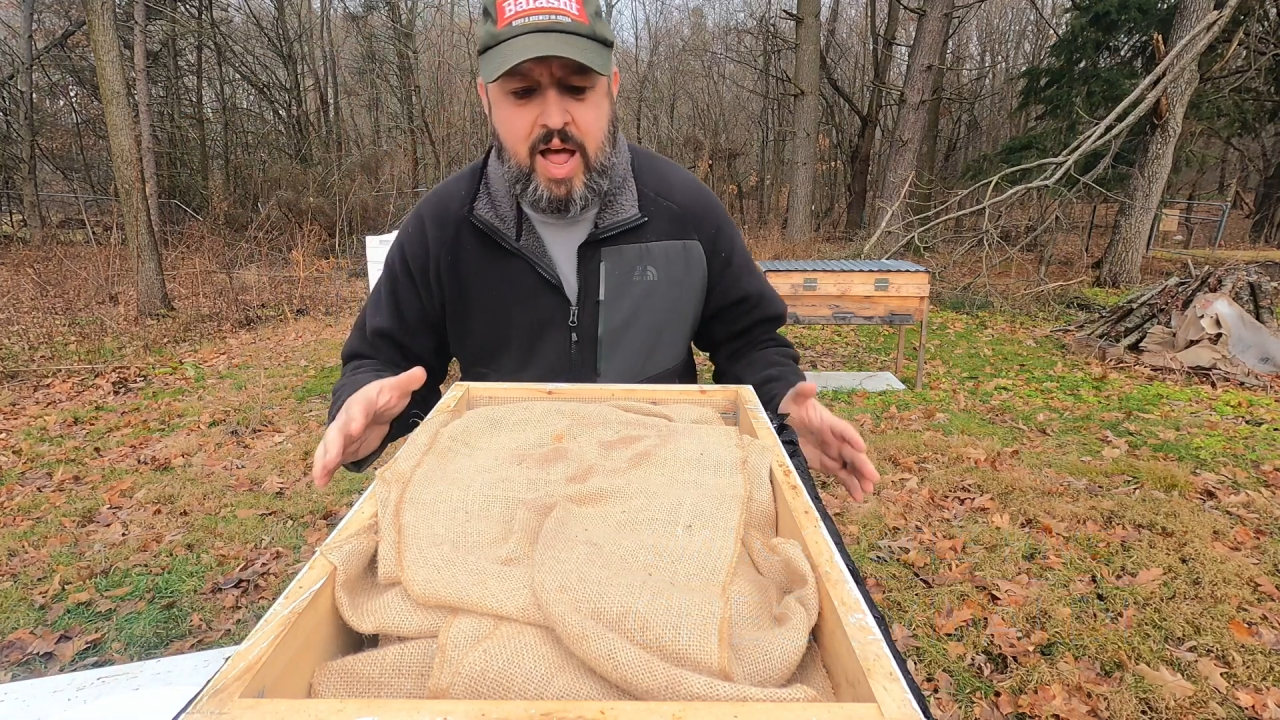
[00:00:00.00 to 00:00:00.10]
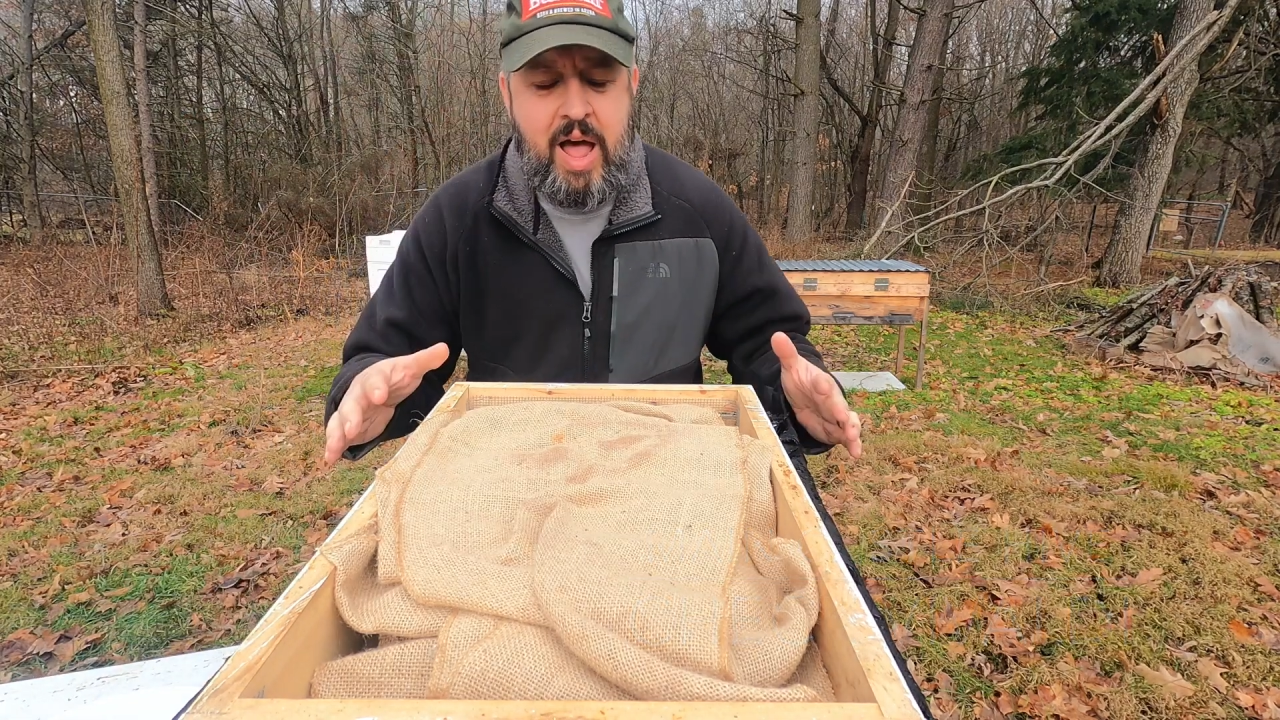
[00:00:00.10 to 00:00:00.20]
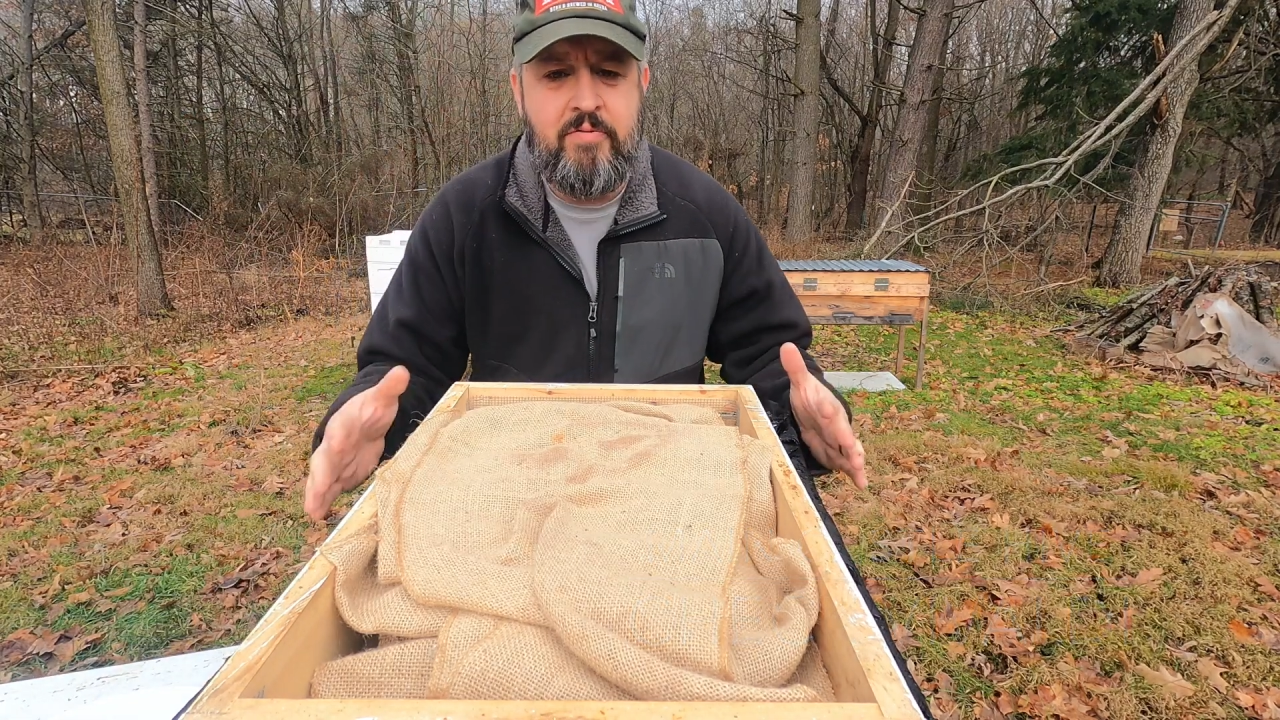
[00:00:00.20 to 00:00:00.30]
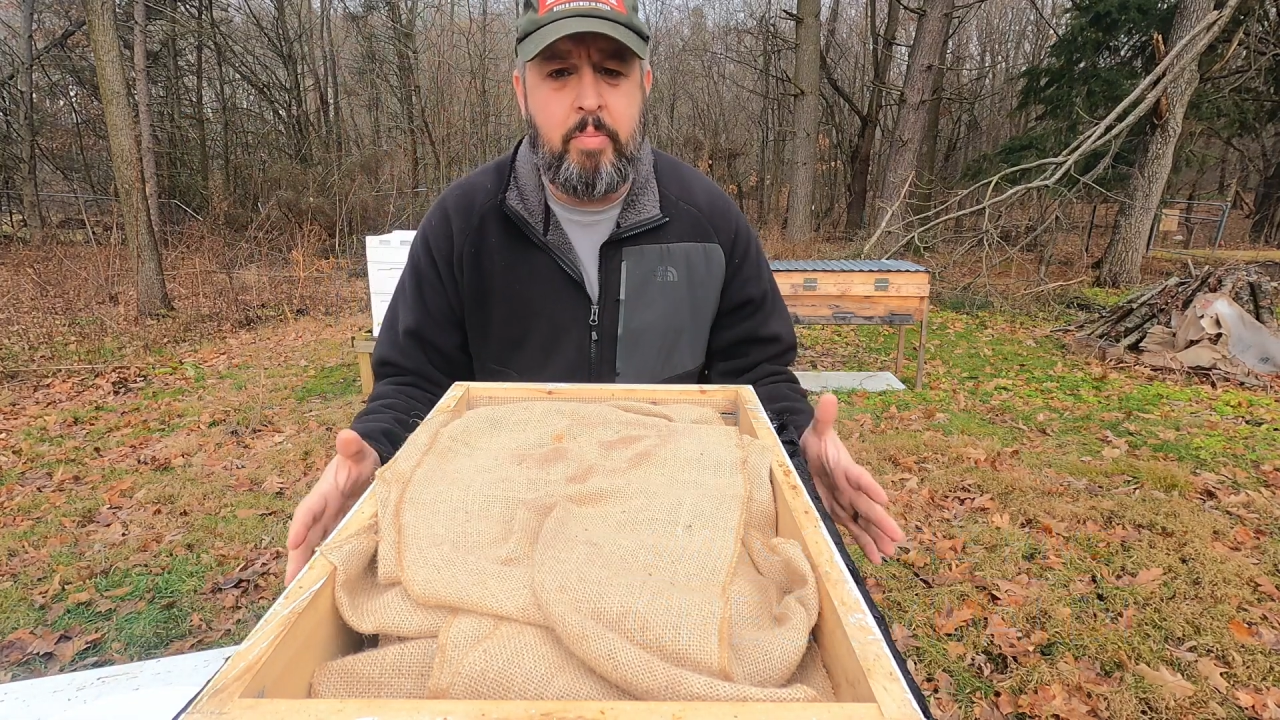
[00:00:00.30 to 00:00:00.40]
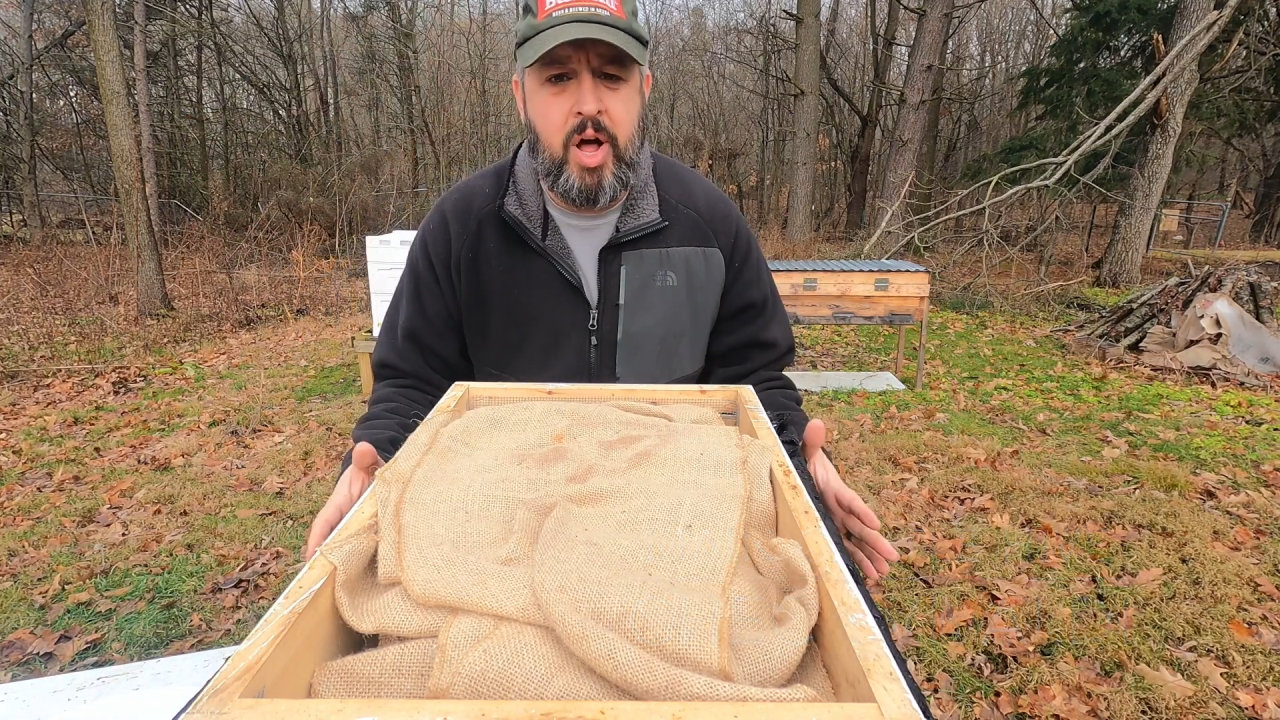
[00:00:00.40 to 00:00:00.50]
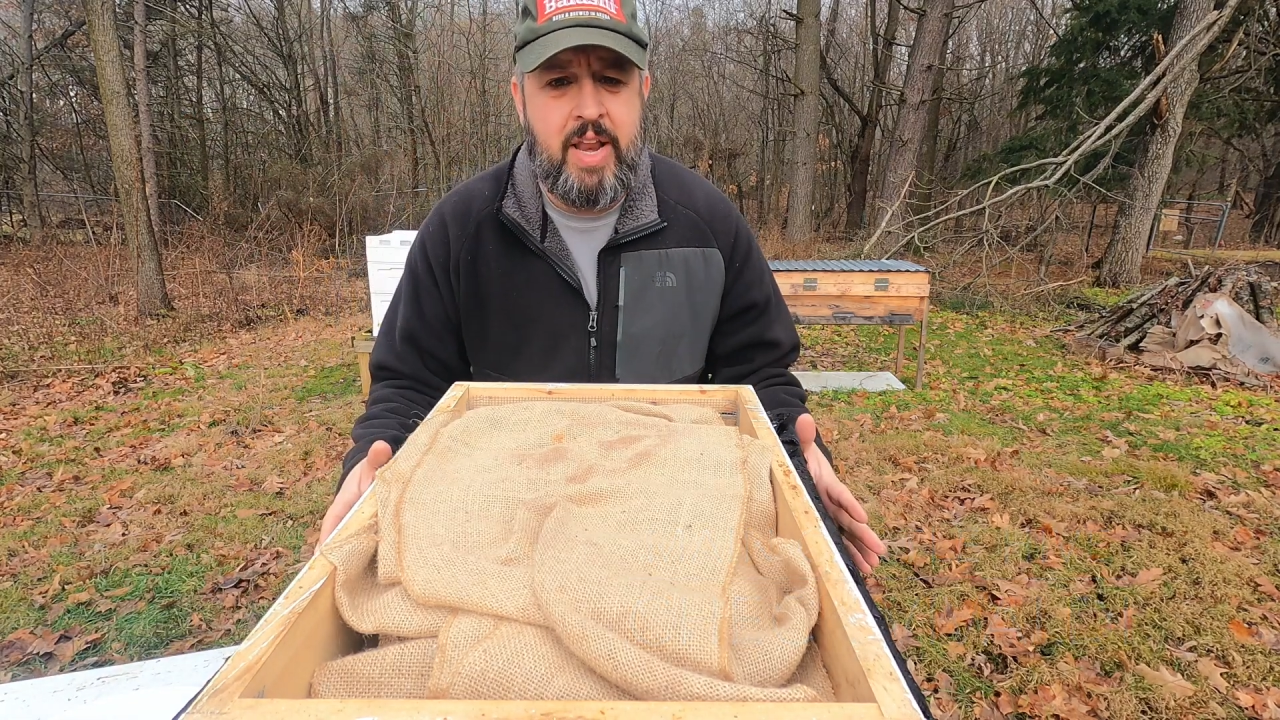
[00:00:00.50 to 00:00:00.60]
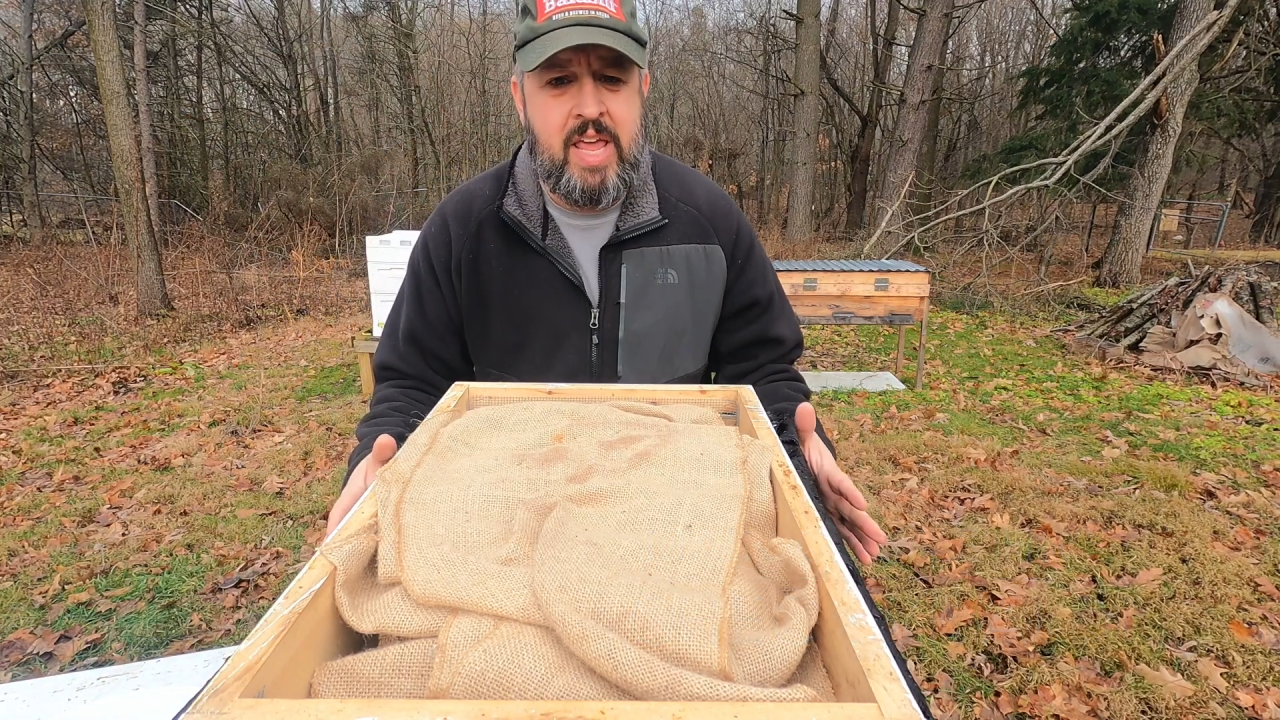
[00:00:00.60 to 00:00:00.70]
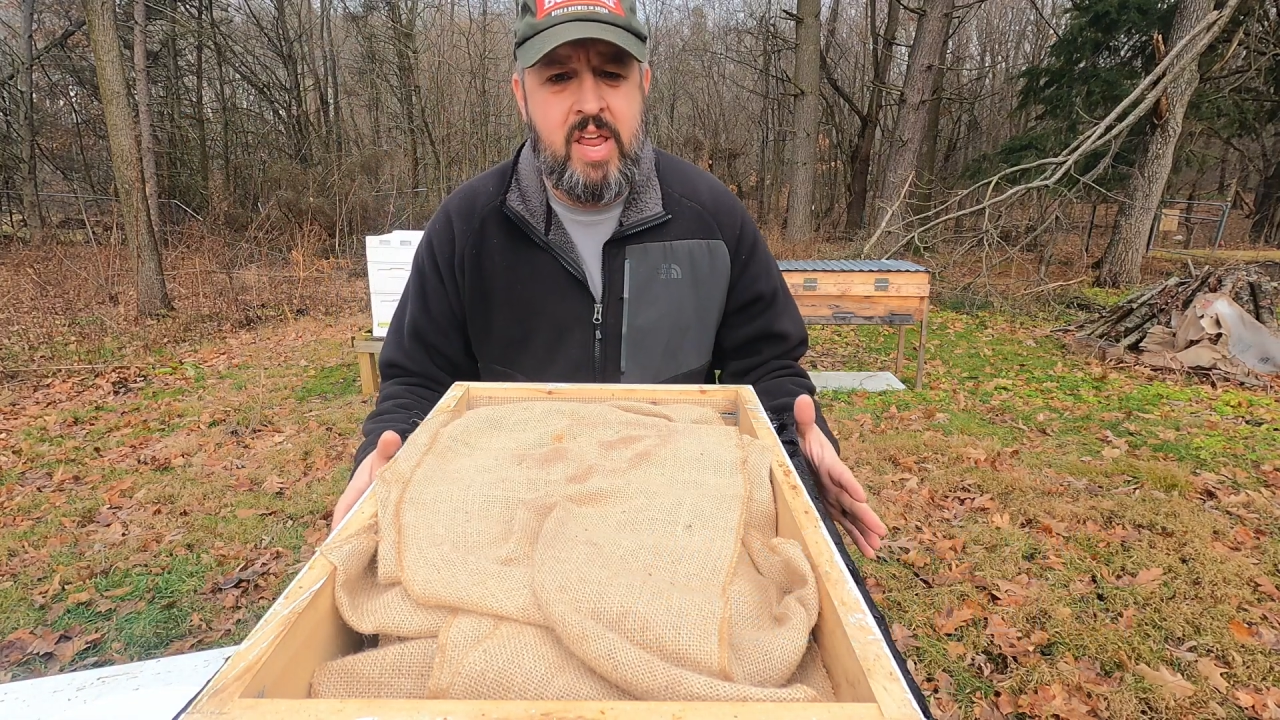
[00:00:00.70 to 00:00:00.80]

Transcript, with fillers: hive body